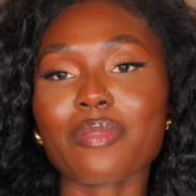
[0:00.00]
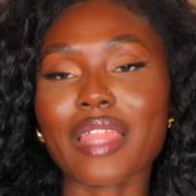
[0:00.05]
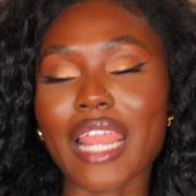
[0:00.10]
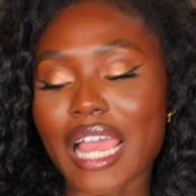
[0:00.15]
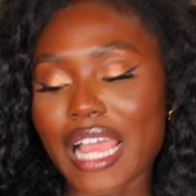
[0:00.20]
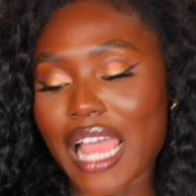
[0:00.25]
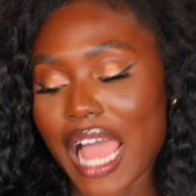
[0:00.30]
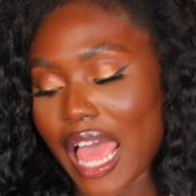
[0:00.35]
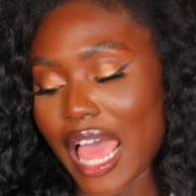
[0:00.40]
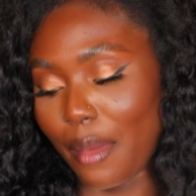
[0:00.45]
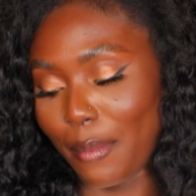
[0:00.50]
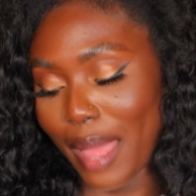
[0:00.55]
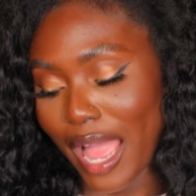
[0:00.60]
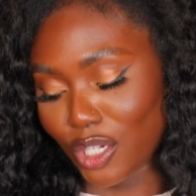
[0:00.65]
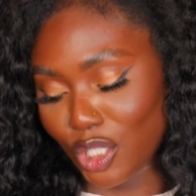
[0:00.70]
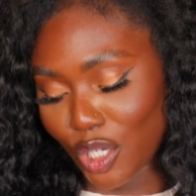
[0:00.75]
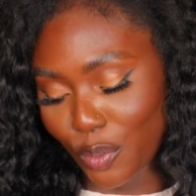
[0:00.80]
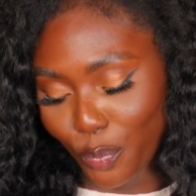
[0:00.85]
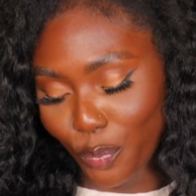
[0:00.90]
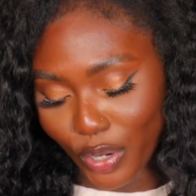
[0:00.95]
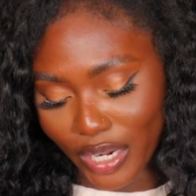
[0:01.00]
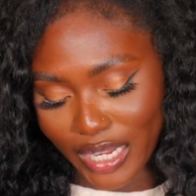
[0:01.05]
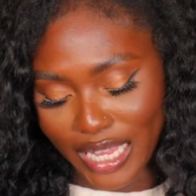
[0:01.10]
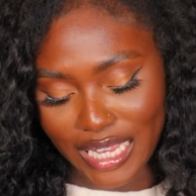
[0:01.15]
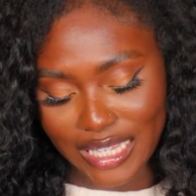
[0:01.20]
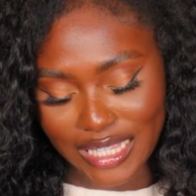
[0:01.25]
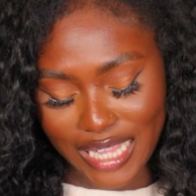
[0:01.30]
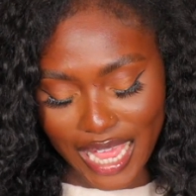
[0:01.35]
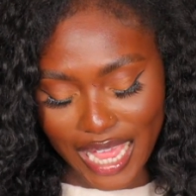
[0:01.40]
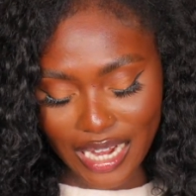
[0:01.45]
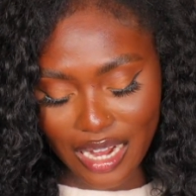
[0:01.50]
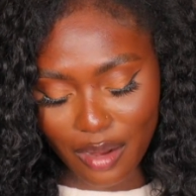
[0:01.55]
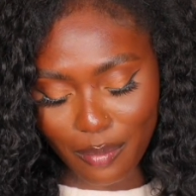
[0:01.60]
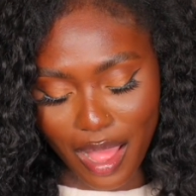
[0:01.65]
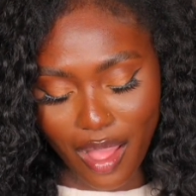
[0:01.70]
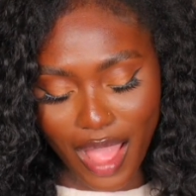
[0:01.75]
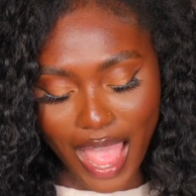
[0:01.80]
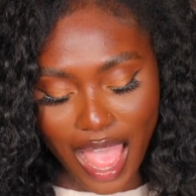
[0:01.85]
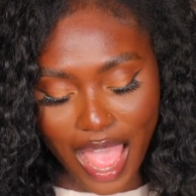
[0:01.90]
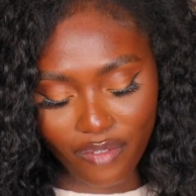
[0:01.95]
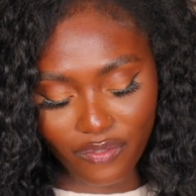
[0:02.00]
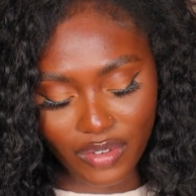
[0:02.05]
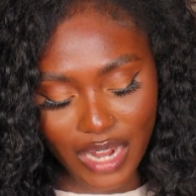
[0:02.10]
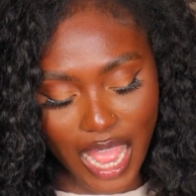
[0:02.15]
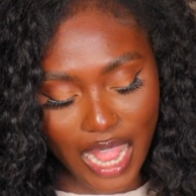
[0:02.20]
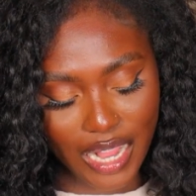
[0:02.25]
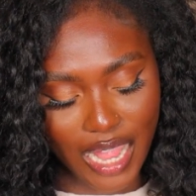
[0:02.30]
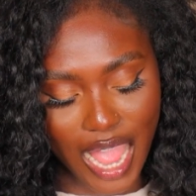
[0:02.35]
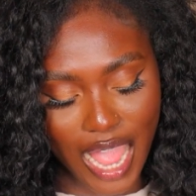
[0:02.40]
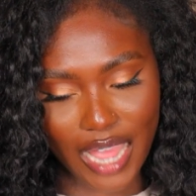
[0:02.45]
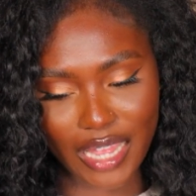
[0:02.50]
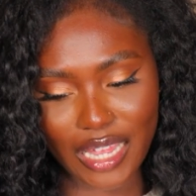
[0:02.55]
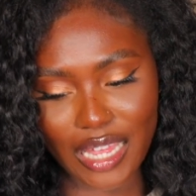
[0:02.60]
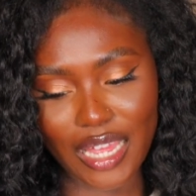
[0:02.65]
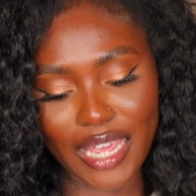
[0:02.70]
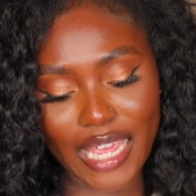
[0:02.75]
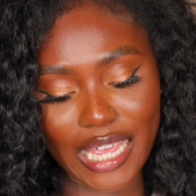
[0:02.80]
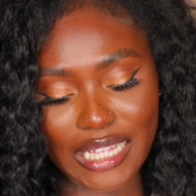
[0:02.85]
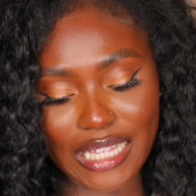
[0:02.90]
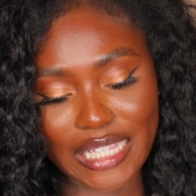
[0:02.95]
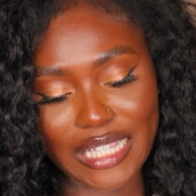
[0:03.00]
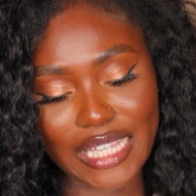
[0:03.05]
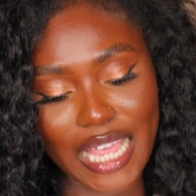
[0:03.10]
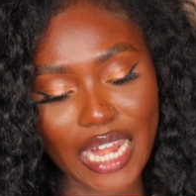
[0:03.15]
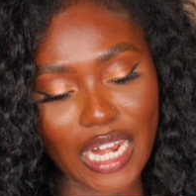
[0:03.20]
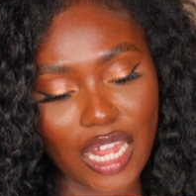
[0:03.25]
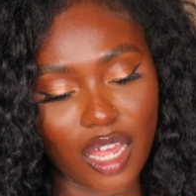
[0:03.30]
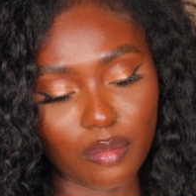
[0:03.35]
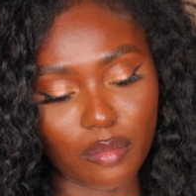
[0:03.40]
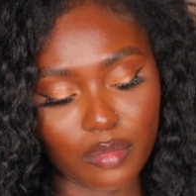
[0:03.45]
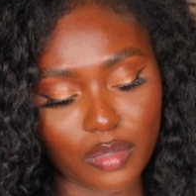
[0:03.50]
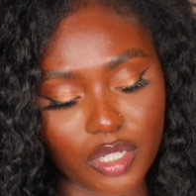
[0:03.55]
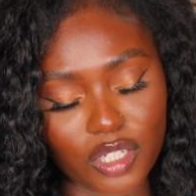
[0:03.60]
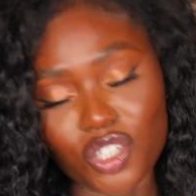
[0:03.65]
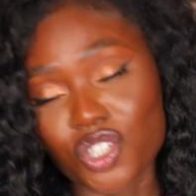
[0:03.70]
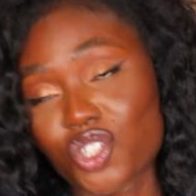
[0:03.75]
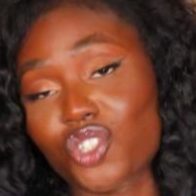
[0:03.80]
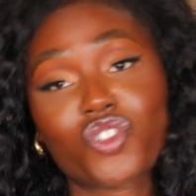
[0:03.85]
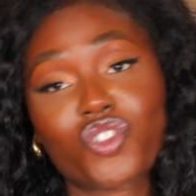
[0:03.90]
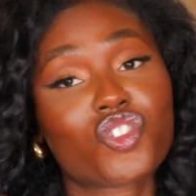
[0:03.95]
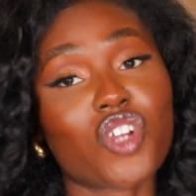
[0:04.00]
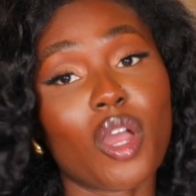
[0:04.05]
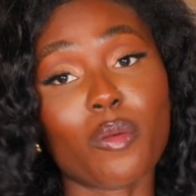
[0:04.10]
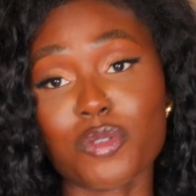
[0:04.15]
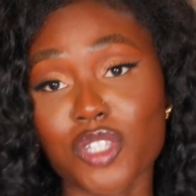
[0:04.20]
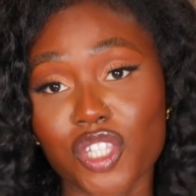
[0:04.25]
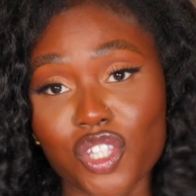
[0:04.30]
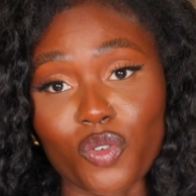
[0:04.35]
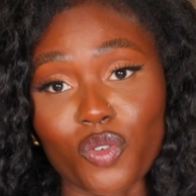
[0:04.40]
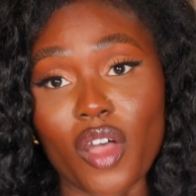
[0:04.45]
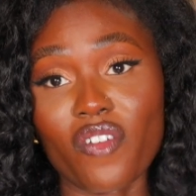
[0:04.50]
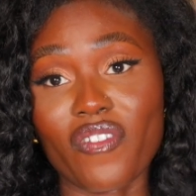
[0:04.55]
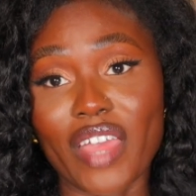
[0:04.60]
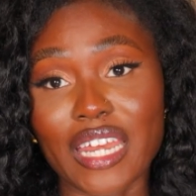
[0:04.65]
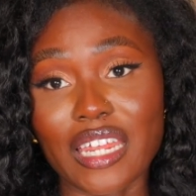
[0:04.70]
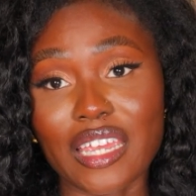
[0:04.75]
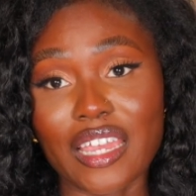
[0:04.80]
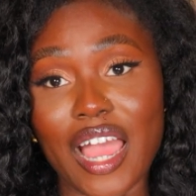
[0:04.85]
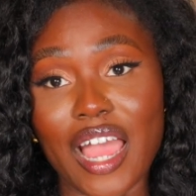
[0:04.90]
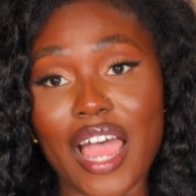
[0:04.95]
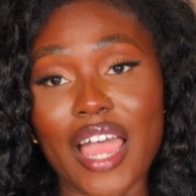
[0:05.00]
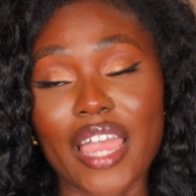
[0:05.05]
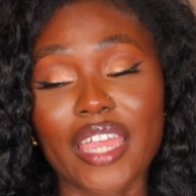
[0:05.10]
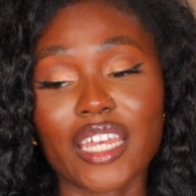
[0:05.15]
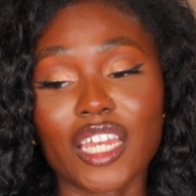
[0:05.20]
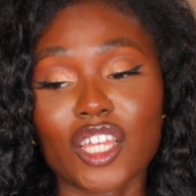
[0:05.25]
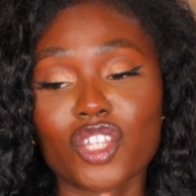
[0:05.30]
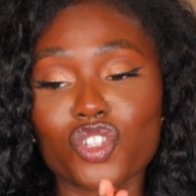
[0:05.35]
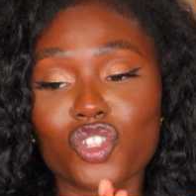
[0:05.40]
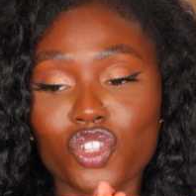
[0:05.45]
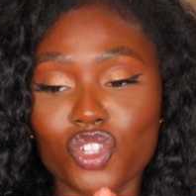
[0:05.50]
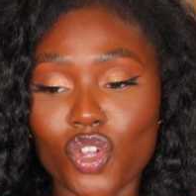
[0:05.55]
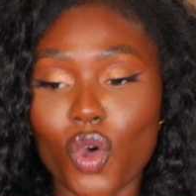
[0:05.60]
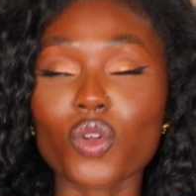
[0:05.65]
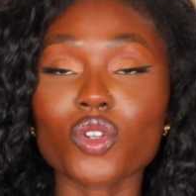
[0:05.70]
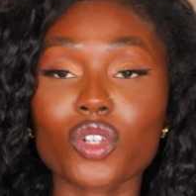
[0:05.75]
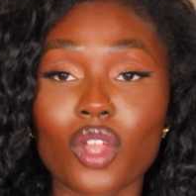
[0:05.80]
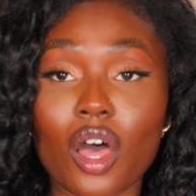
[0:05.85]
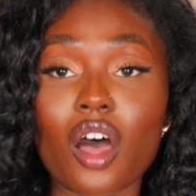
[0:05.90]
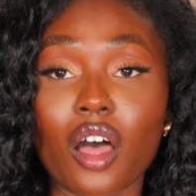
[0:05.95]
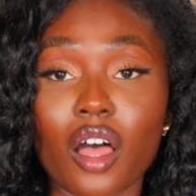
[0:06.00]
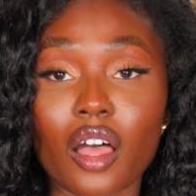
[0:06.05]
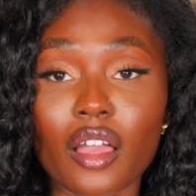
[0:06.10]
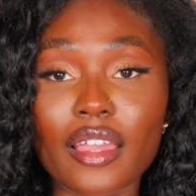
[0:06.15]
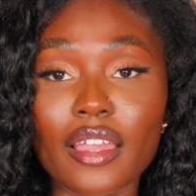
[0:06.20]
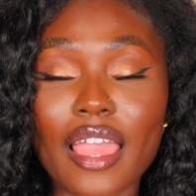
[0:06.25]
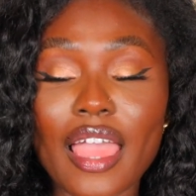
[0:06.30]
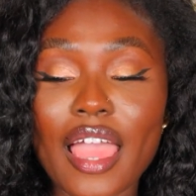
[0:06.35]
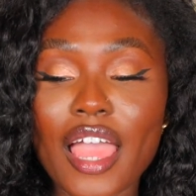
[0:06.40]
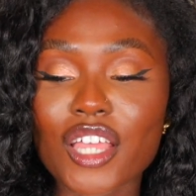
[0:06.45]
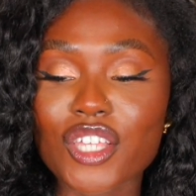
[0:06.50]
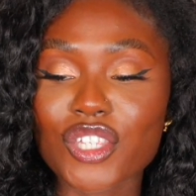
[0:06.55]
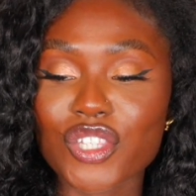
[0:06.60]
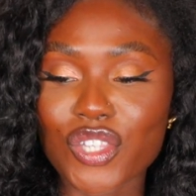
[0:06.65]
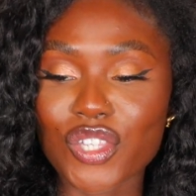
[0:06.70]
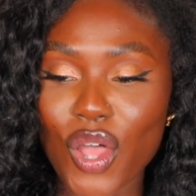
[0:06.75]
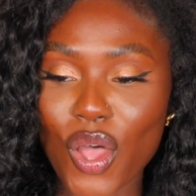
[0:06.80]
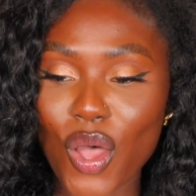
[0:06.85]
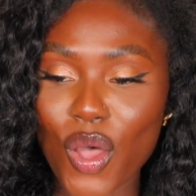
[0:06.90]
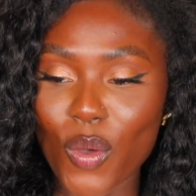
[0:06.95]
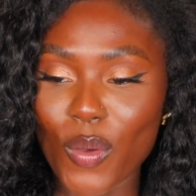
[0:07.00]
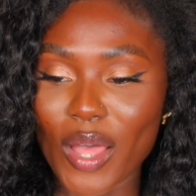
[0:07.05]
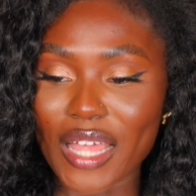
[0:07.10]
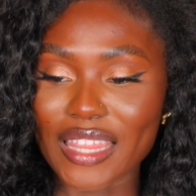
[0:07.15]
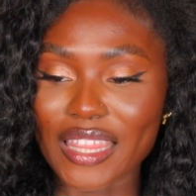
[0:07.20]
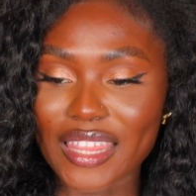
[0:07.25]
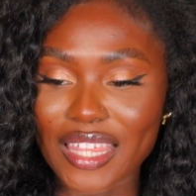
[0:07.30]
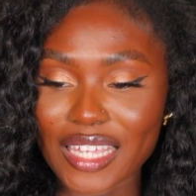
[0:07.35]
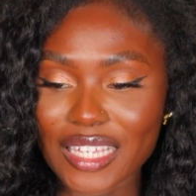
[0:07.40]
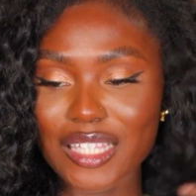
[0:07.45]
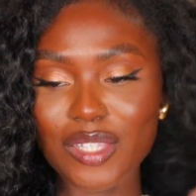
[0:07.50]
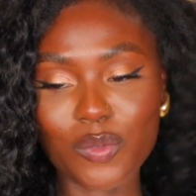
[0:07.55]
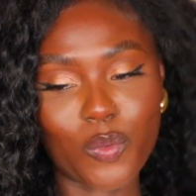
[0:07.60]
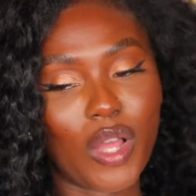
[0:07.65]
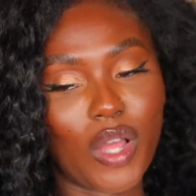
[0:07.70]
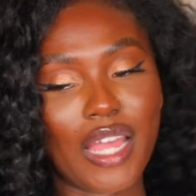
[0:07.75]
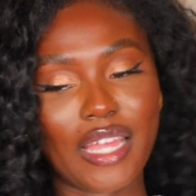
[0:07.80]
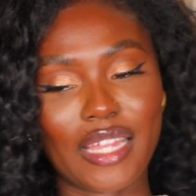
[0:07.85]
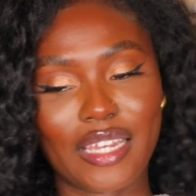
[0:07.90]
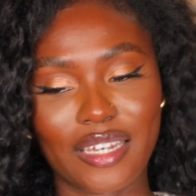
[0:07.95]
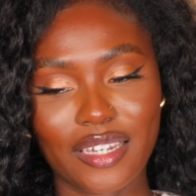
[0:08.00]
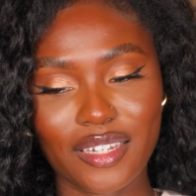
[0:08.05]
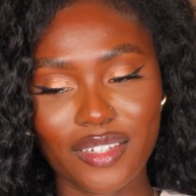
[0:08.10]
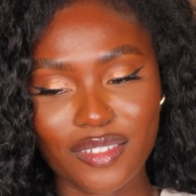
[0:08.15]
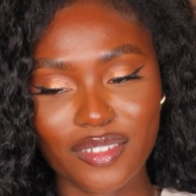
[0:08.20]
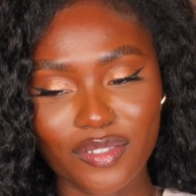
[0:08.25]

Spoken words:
that I got, I'm actually pretty excited about. I have not got a denim jumpsuit of any kind in so long. So this one,